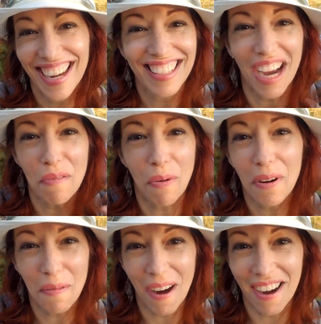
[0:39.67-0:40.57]
It's got
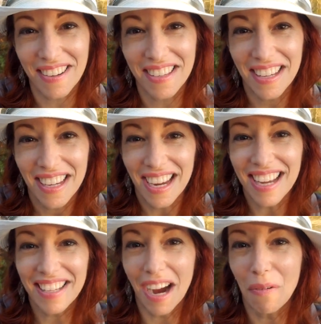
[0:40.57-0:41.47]
boardwalks.
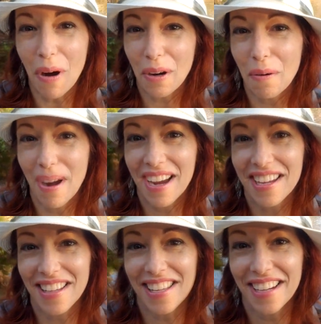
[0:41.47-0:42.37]
It's got
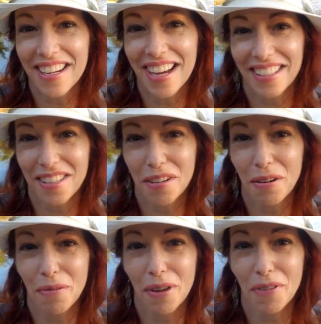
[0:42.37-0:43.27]
waterways. It's connected to
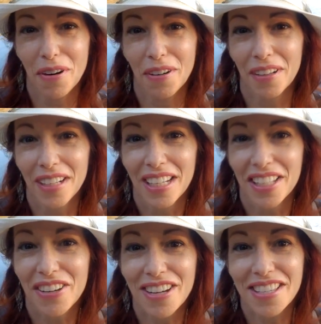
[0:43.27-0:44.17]
a river.
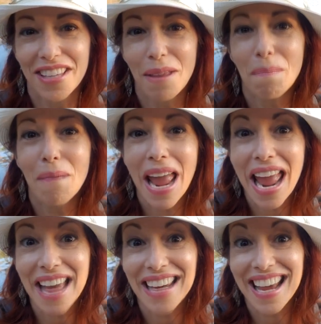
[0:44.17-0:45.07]
You can see
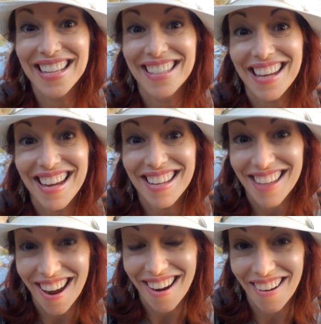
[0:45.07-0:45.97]
manatees
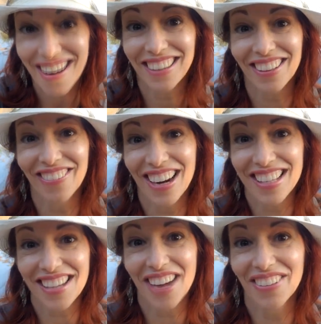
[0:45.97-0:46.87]
here at the
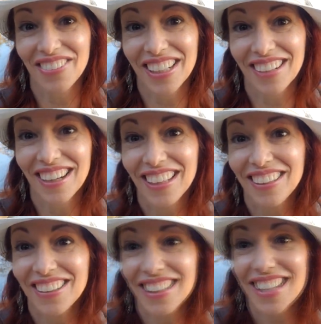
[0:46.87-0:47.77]
right time of year.
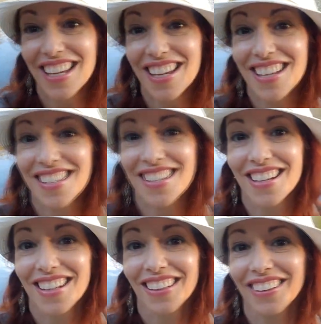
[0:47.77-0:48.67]
Look at this.
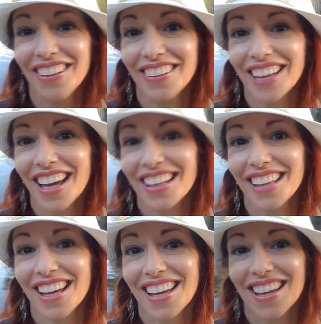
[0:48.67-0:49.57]
Look at
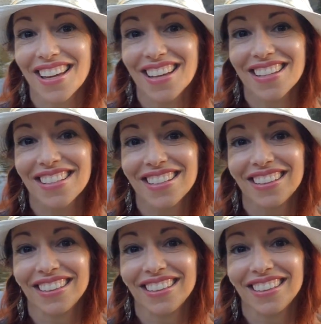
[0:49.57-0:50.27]
this.